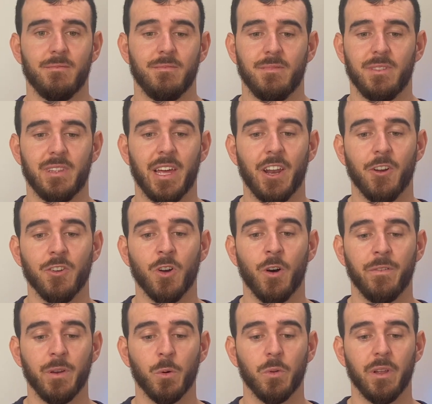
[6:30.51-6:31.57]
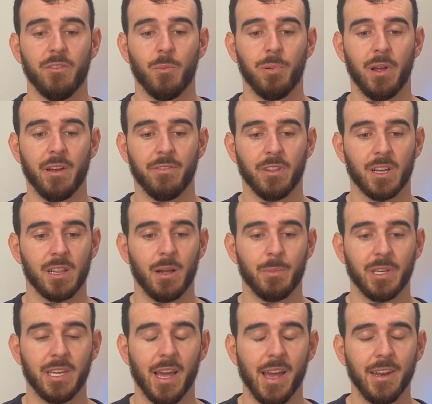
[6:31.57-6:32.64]
they don't know if he will ever play for the club
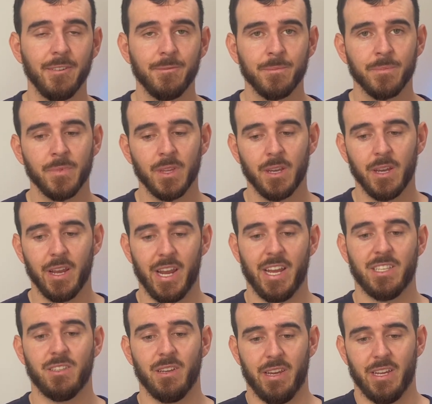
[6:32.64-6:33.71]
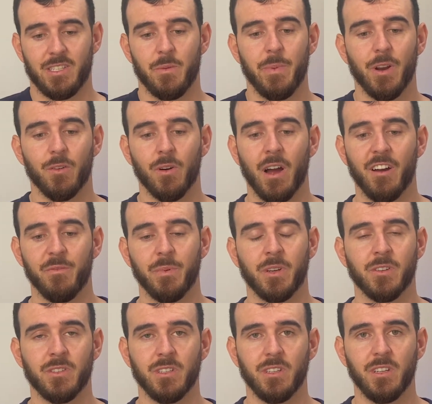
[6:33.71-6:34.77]
again. It's a bit rough
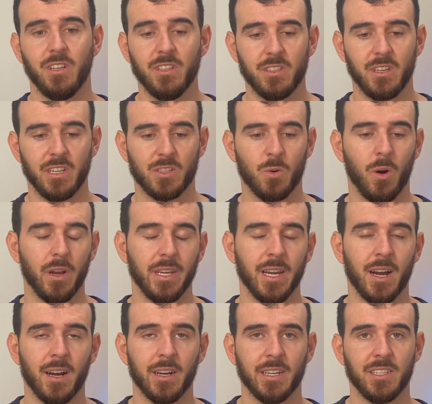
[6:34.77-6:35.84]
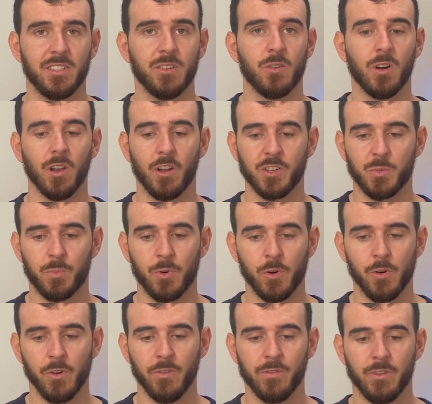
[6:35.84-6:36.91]
because he's quite young, he's still got a lot to
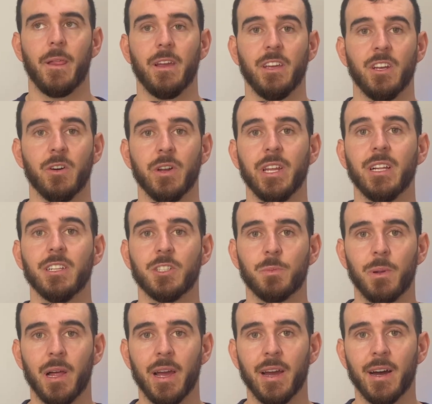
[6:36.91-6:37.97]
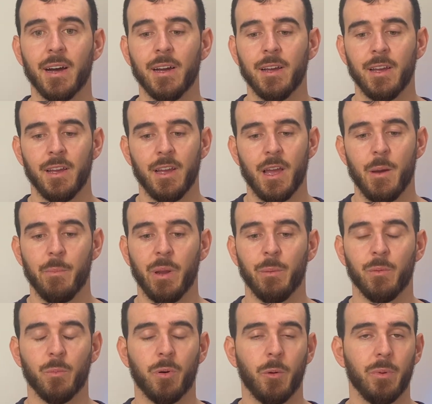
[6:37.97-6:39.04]
prove. An English player,
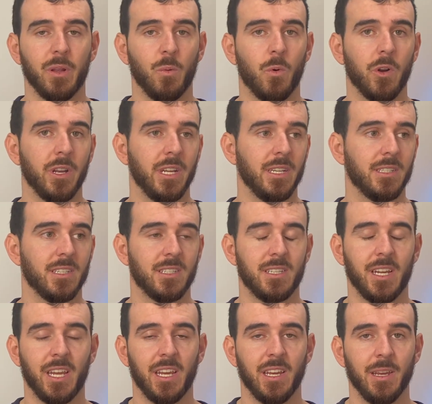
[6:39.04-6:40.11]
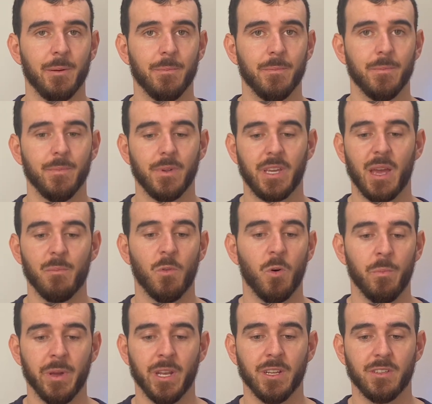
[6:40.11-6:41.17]
people probably wanting to see him get more
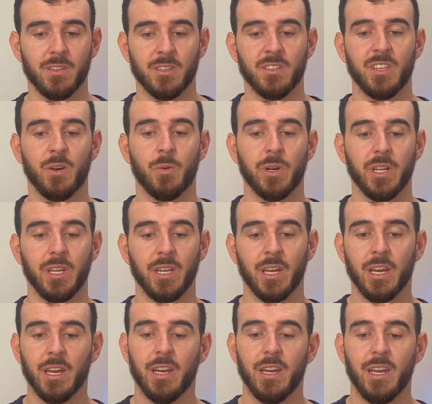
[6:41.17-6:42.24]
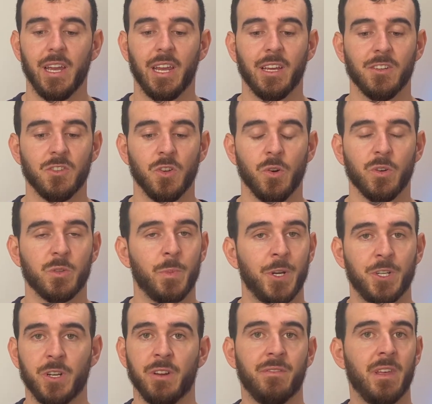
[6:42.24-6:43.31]
minutes and see what he can do,
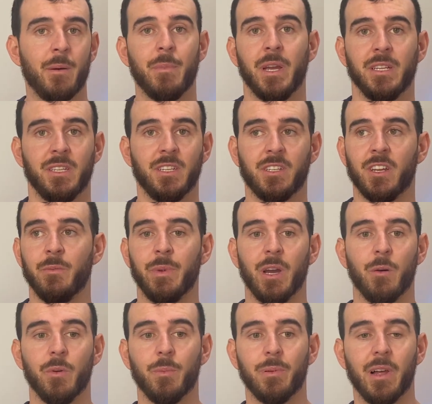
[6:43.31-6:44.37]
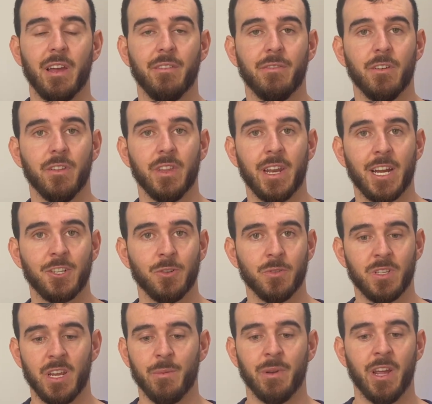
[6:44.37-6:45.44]
especially if that means he's going to be able to play for the national
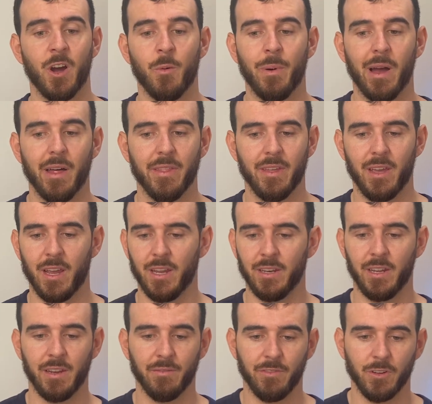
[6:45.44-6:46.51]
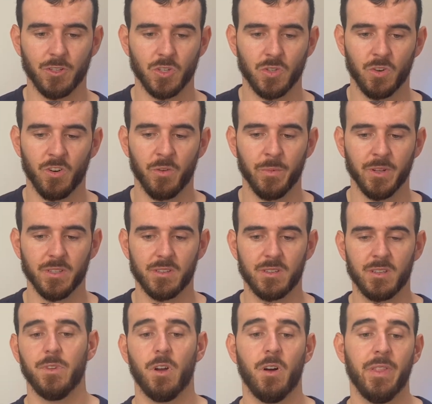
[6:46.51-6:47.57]
team and help out there in future
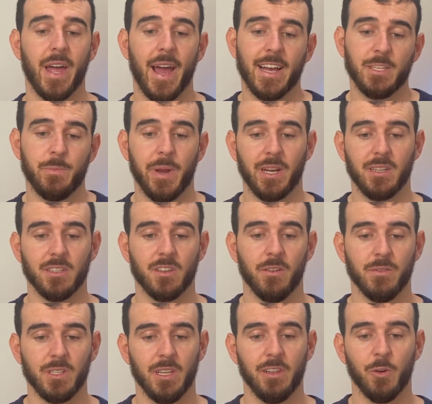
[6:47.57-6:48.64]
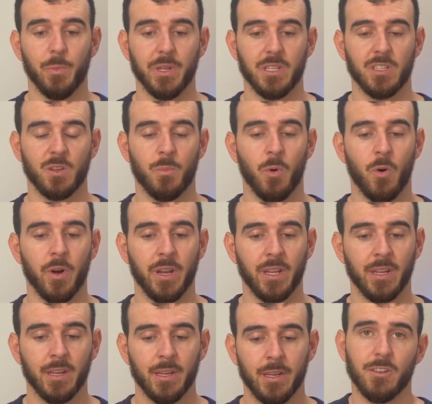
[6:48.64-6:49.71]
tournaments. On that aspect, it's obviously a little bit
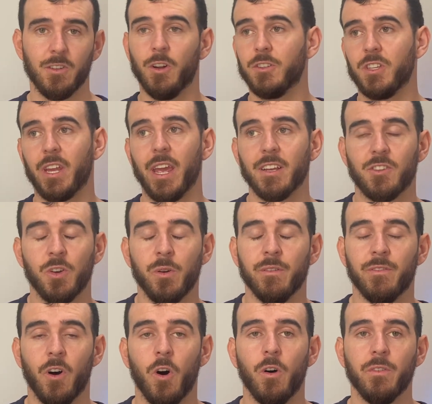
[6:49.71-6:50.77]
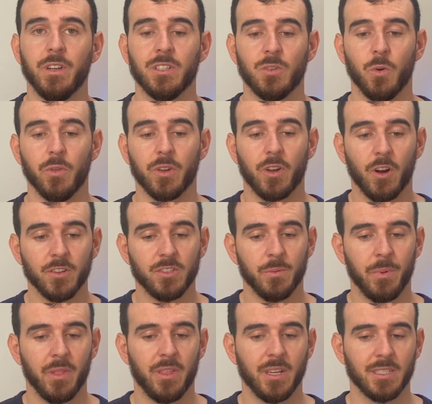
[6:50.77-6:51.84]
disappointing. Not to get too involved into all the
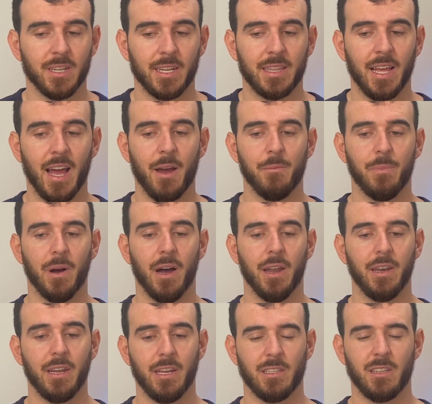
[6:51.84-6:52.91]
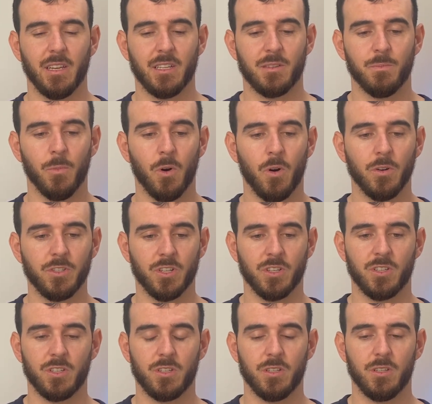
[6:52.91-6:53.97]
gossip and things like that, but it's more
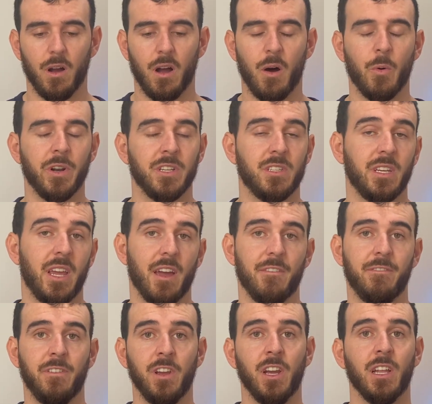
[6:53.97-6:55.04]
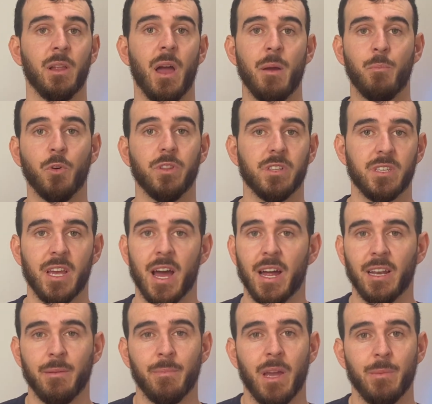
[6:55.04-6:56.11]
just, I wanted to get a feel and put this
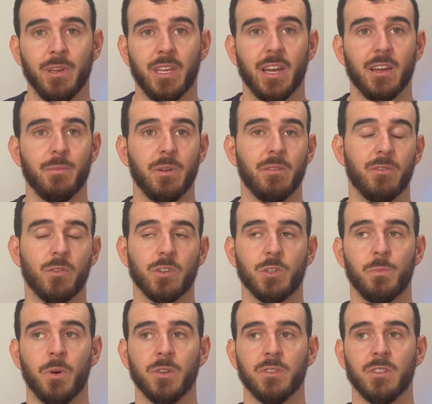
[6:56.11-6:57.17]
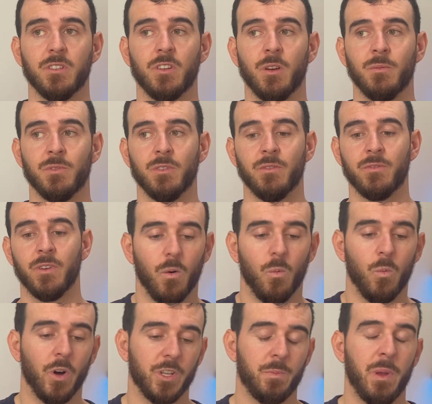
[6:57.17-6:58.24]
out and maybe get a bit of a response in terms of
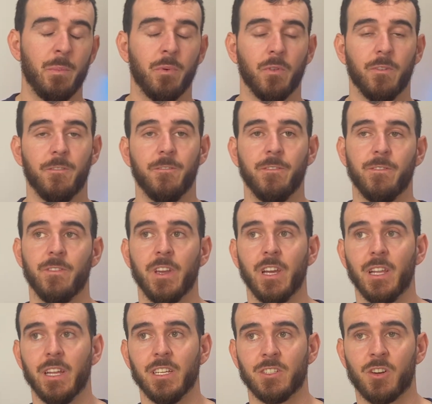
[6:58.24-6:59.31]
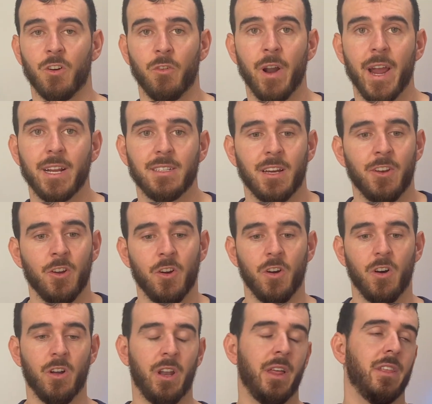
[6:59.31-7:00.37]
what do people feel is correct. I know
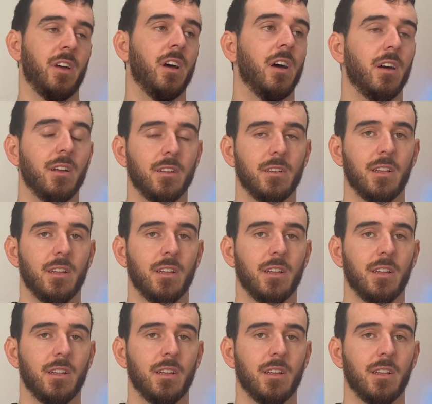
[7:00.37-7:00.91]
on other